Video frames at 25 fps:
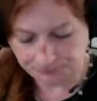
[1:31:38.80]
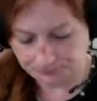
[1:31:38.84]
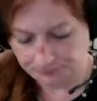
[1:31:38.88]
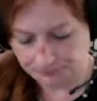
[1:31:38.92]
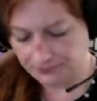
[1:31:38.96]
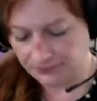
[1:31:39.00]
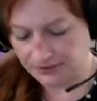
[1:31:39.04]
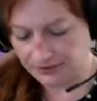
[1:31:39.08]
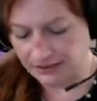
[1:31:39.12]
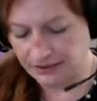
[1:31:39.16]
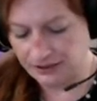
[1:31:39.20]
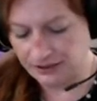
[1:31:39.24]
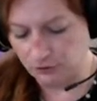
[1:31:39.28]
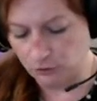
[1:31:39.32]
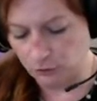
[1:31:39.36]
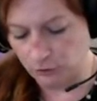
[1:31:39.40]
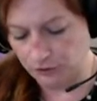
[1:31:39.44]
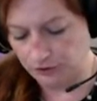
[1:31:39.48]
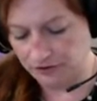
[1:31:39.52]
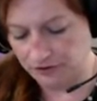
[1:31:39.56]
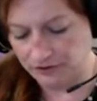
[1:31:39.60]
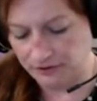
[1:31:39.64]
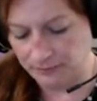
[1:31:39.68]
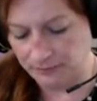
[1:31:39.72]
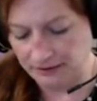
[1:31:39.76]
In
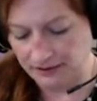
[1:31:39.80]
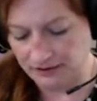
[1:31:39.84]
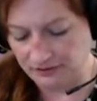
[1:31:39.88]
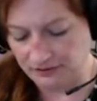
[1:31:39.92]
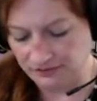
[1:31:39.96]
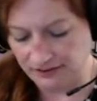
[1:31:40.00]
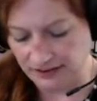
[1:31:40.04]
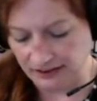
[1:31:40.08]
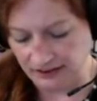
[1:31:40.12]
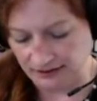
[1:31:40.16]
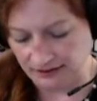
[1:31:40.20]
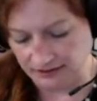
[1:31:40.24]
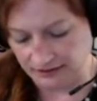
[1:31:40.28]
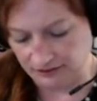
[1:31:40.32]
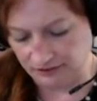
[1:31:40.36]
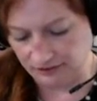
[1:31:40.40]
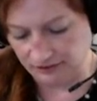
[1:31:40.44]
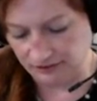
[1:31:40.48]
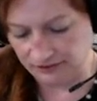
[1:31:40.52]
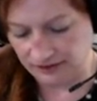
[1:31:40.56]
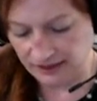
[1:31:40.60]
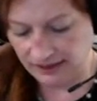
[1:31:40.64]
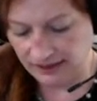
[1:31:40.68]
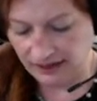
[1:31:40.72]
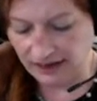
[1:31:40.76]
order to be effective,
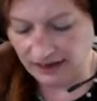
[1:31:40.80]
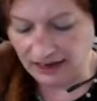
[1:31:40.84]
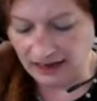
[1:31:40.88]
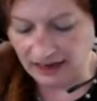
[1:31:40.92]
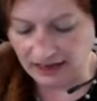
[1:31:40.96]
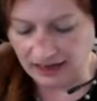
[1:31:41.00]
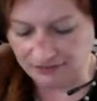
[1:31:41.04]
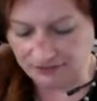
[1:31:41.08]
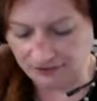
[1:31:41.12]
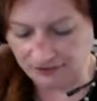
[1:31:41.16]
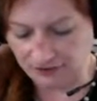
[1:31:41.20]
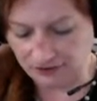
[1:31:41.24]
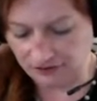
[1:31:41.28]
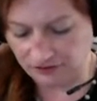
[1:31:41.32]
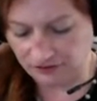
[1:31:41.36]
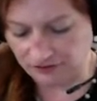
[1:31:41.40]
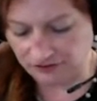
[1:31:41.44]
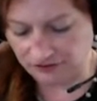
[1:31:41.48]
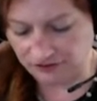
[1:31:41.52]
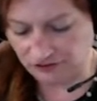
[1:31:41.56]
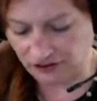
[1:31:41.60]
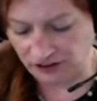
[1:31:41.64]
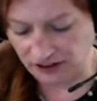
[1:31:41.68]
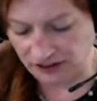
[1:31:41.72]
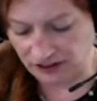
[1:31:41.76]
efforts of
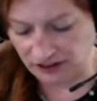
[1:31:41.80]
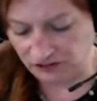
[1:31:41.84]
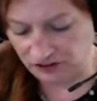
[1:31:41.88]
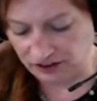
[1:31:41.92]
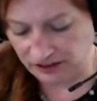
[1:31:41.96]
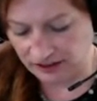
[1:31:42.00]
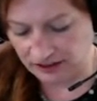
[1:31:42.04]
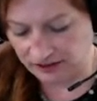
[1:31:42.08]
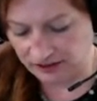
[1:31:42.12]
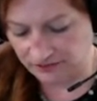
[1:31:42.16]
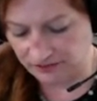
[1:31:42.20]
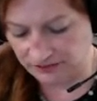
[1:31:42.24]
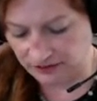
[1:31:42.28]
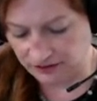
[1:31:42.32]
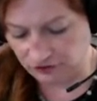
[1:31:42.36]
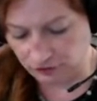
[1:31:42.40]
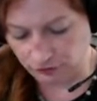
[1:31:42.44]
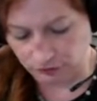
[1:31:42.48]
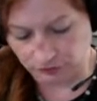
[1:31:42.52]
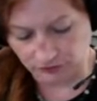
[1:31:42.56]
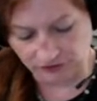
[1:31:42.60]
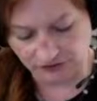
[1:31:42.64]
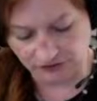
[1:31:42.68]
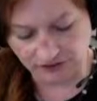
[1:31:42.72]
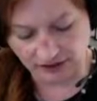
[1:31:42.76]
changing
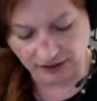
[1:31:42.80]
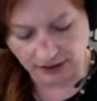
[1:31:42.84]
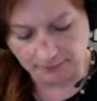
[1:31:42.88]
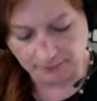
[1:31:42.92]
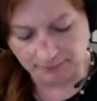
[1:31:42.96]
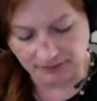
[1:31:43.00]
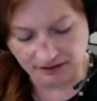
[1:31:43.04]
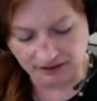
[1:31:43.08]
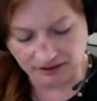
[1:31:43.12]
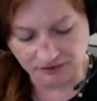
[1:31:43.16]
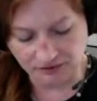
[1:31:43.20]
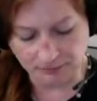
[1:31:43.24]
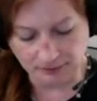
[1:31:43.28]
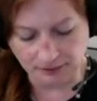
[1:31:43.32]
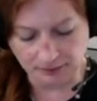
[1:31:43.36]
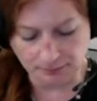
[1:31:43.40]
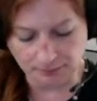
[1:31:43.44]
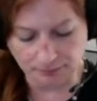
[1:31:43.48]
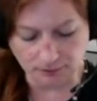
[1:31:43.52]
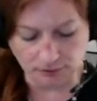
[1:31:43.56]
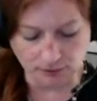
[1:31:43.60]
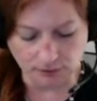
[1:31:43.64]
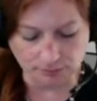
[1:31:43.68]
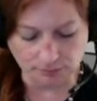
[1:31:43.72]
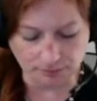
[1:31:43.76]
individuals must be
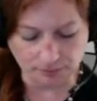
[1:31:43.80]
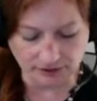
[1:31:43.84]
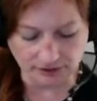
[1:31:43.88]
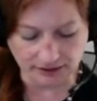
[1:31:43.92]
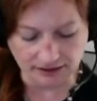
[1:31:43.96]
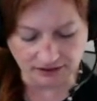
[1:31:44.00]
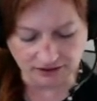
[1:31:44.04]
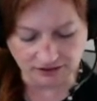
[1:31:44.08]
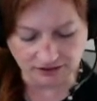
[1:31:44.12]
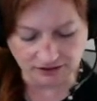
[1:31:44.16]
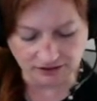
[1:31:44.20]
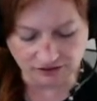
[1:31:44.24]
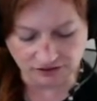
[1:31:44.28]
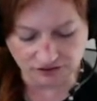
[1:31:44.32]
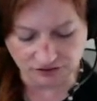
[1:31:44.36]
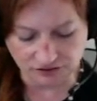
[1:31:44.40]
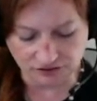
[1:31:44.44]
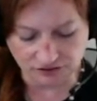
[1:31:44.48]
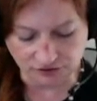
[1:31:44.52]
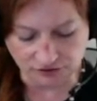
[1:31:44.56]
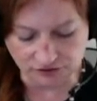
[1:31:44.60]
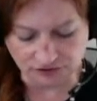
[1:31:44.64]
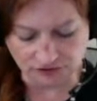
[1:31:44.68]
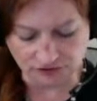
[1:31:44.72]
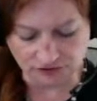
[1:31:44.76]
appropriate
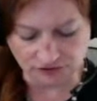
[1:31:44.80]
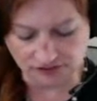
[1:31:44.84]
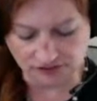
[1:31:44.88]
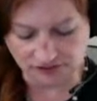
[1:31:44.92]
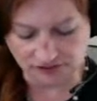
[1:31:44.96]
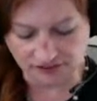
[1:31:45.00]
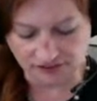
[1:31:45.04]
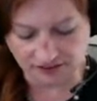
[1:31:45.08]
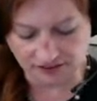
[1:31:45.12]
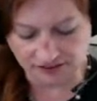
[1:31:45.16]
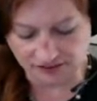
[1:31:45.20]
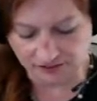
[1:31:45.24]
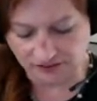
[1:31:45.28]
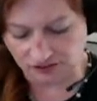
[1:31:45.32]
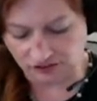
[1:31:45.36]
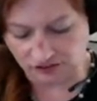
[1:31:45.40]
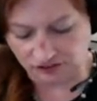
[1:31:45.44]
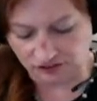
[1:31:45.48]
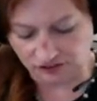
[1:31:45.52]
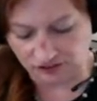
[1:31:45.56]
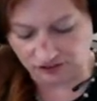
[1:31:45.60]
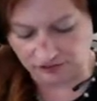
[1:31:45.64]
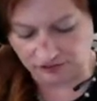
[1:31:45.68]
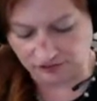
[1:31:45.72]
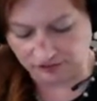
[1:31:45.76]
to successive
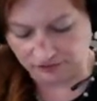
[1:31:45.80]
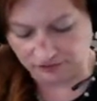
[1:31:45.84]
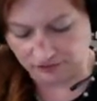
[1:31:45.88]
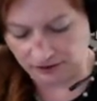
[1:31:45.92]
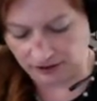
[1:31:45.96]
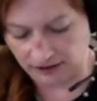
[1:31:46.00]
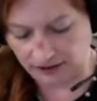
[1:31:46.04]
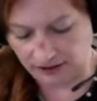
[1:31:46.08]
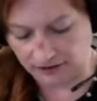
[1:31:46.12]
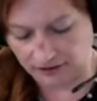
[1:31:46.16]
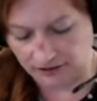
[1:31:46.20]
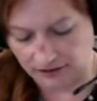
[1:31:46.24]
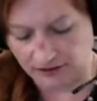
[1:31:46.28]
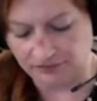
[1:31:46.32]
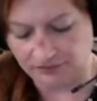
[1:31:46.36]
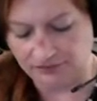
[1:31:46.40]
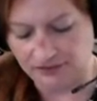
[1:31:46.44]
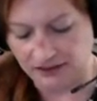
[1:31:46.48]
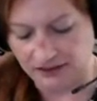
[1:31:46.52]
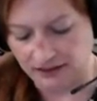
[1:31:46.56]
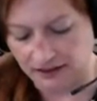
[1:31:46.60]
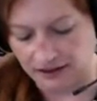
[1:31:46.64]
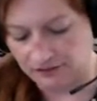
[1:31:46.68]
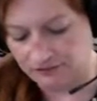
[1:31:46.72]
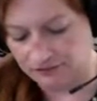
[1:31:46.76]
stages
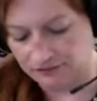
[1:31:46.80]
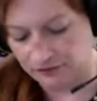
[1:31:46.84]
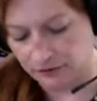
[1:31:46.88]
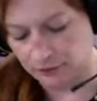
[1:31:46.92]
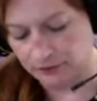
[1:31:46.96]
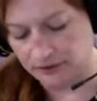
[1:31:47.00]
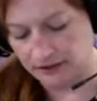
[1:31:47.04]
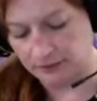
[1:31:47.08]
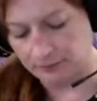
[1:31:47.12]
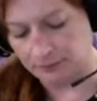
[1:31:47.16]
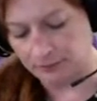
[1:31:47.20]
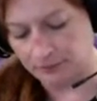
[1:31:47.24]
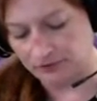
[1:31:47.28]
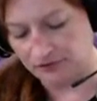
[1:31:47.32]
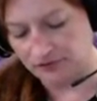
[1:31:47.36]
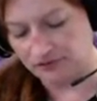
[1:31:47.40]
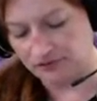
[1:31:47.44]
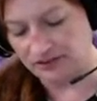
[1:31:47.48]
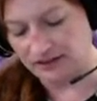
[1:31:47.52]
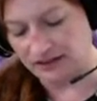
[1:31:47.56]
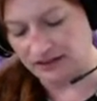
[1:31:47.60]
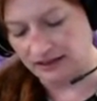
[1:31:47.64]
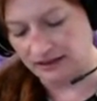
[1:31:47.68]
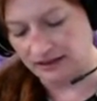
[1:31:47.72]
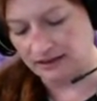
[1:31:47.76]
of the
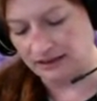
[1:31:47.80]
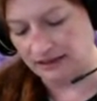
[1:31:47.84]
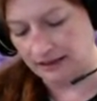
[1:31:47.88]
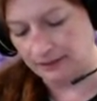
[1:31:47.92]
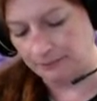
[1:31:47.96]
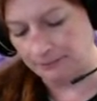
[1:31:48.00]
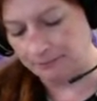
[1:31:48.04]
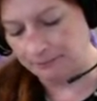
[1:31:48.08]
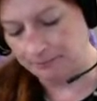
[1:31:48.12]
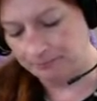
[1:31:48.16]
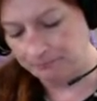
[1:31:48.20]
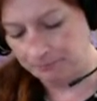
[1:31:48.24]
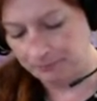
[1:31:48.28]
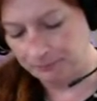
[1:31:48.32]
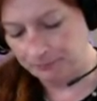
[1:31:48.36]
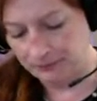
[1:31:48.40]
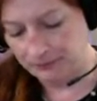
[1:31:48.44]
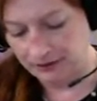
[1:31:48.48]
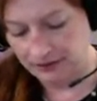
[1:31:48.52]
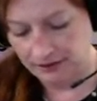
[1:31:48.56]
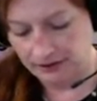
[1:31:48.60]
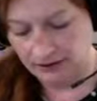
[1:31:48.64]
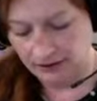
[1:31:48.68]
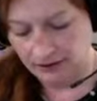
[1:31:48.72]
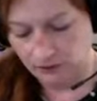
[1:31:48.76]
unfolding personality.
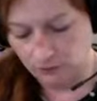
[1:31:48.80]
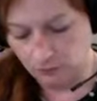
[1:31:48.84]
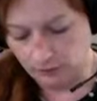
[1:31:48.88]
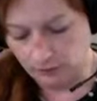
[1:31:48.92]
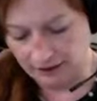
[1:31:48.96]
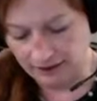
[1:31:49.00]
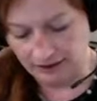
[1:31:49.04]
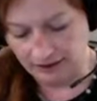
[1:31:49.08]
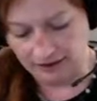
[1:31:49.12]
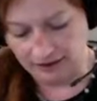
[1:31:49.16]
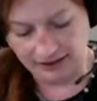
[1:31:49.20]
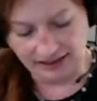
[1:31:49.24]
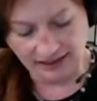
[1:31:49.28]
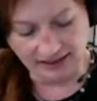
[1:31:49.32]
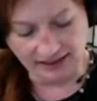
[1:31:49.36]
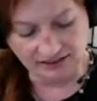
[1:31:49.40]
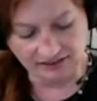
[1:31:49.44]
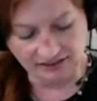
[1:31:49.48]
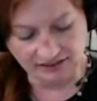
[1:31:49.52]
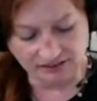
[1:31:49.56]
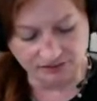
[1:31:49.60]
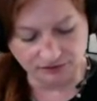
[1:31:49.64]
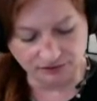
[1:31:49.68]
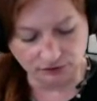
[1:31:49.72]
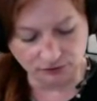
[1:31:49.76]
While in
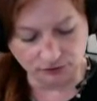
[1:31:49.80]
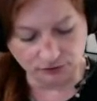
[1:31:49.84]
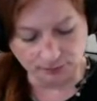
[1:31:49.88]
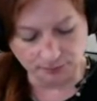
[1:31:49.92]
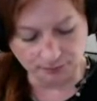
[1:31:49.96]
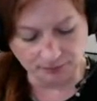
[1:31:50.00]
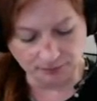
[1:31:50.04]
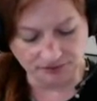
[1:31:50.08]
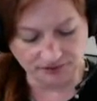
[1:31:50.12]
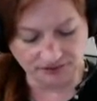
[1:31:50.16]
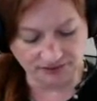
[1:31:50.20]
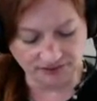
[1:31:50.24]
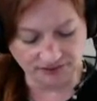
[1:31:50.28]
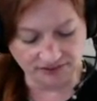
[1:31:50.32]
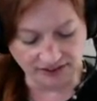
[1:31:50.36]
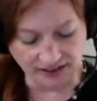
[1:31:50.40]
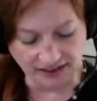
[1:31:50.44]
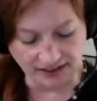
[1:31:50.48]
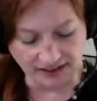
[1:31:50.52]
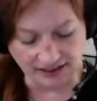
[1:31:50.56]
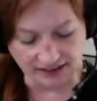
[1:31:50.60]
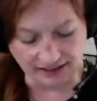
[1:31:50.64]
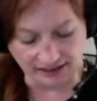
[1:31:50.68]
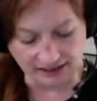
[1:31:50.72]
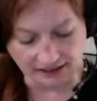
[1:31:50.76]
case of a group of
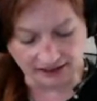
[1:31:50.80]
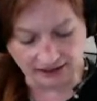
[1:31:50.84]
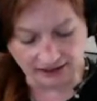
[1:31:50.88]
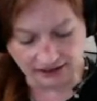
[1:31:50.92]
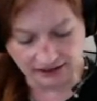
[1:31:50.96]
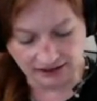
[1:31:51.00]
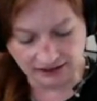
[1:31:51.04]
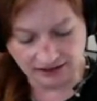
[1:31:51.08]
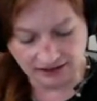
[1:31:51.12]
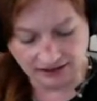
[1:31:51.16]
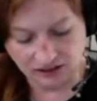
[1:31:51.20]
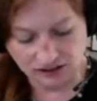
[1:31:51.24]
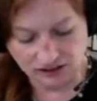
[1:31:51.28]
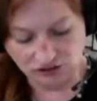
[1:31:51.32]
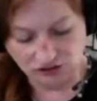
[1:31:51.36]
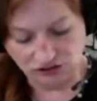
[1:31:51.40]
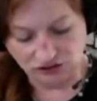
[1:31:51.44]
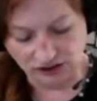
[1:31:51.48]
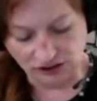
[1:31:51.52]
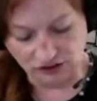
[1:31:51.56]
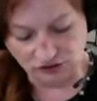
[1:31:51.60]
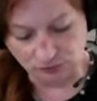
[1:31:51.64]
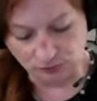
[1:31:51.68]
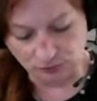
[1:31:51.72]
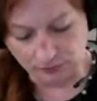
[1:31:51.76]
society,
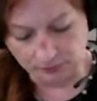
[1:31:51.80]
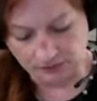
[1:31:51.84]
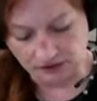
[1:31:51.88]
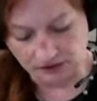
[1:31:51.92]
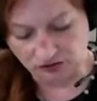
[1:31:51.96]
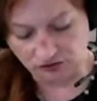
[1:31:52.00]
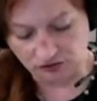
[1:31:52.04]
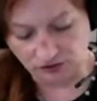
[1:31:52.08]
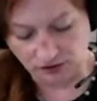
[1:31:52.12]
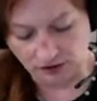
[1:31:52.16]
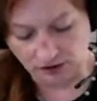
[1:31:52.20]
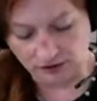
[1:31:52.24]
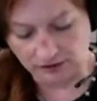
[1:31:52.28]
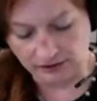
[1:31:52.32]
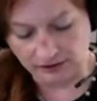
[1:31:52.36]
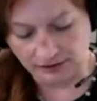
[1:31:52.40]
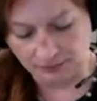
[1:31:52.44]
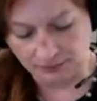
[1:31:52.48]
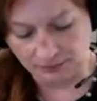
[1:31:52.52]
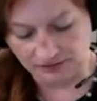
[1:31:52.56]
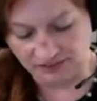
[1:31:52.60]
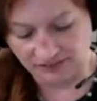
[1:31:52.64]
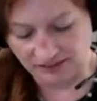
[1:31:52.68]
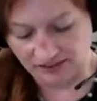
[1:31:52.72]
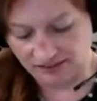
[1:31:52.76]
change will be strongly
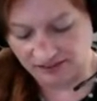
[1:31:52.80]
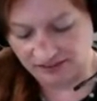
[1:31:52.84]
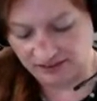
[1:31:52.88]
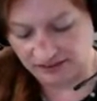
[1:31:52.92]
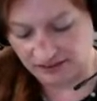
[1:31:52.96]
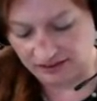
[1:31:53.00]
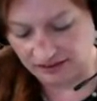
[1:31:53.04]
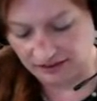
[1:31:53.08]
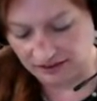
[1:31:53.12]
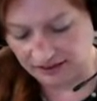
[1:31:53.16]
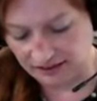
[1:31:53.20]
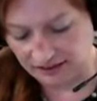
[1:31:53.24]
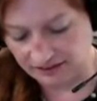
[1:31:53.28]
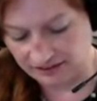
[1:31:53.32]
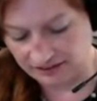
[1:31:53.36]
resisted unless